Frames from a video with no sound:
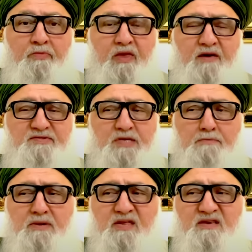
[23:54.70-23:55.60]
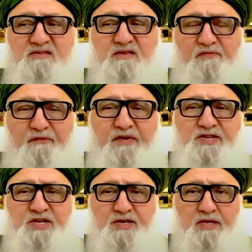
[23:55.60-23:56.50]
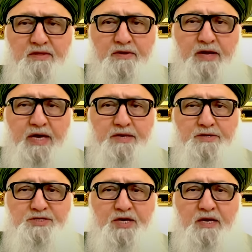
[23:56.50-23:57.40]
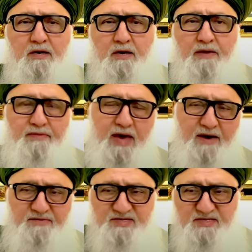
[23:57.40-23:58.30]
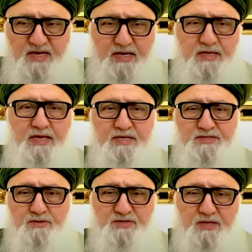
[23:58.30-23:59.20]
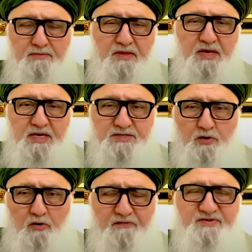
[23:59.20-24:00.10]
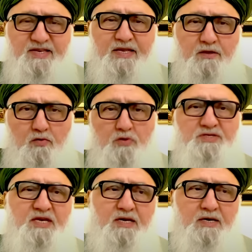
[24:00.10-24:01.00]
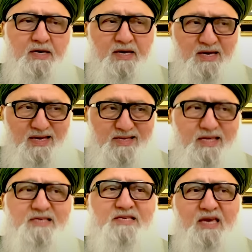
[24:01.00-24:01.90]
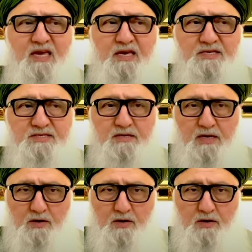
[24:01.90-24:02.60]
If somebody is deficient in their energy and they have a sickness or something is offset causing a dis-ease and